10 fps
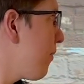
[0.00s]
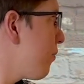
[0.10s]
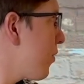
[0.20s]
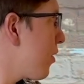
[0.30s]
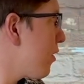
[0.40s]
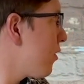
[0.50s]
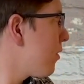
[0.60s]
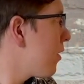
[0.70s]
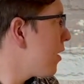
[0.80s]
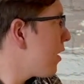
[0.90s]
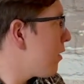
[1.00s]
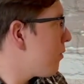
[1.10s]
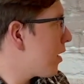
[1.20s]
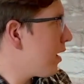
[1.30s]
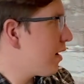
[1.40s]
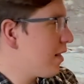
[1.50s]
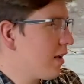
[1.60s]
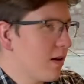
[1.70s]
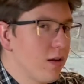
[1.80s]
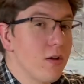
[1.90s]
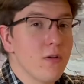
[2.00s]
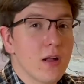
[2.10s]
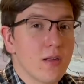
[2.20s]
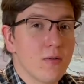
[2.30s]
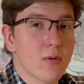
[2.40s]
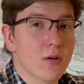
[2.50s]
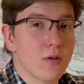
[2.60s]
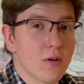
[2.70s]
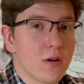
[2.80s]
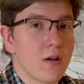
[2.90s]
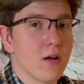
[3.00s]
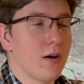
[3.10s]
So what I decided to do is record